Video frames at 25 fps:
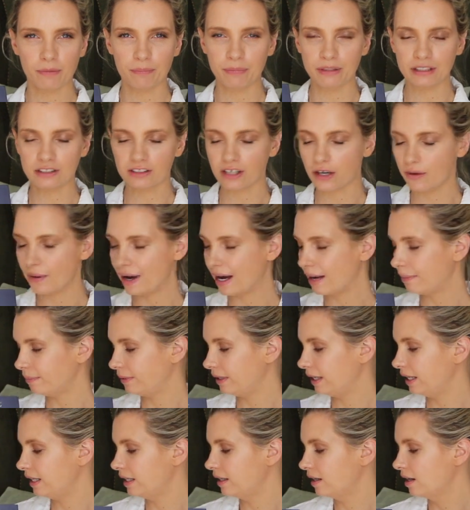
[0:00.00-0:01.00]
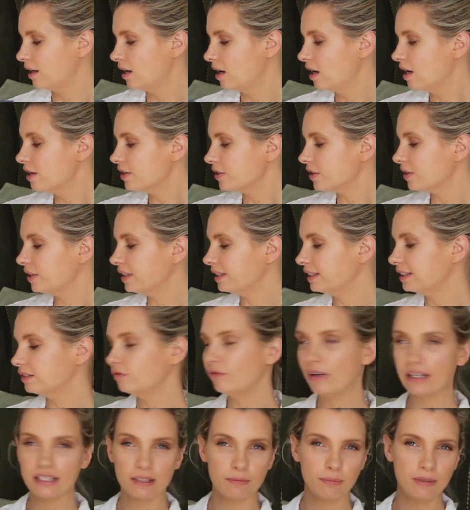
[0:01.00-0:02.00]
I'd be so happy. So this is
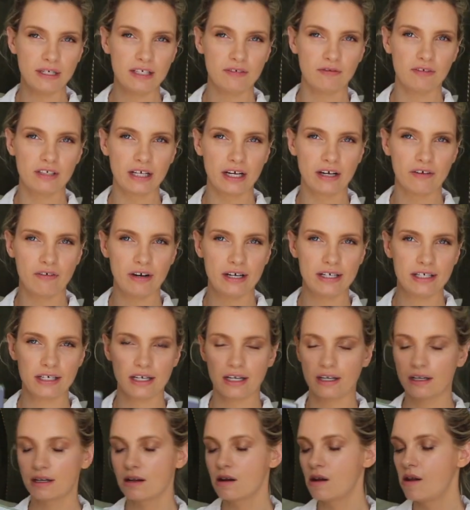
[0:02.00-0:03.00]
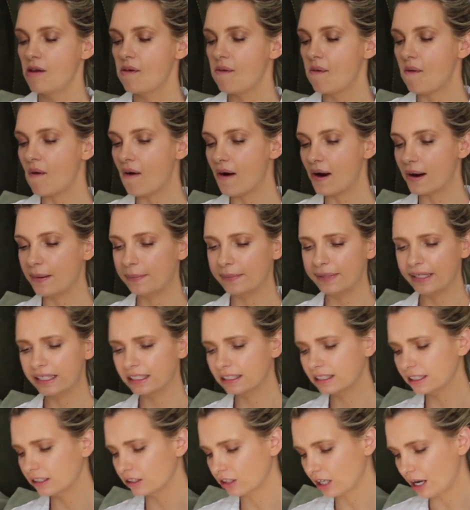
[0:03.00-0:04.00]
Recipes for Decorating. Um,
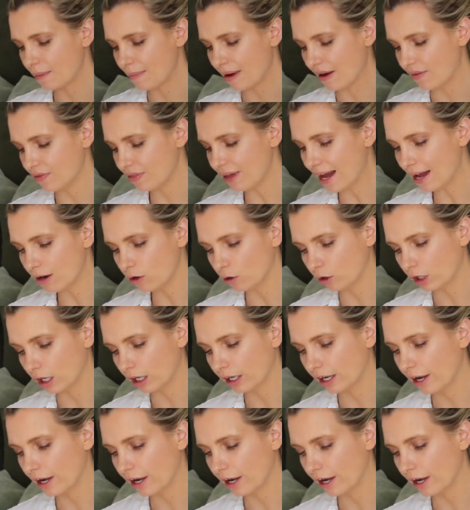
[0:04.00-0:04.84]
it didn't come out that long